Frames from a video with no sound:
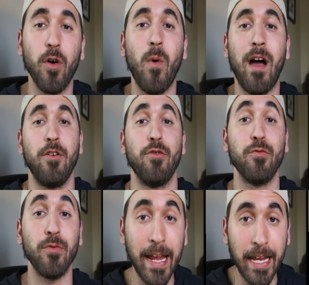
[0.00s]
wider
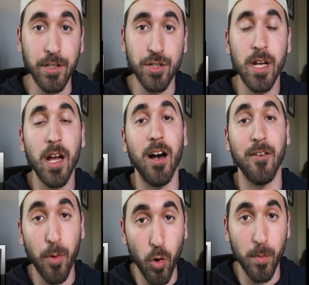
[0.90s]
range
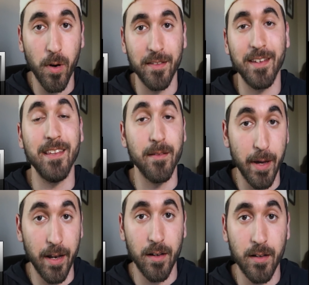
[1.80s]
of Pokemon in the
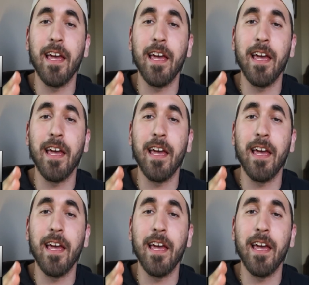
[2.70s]
meta.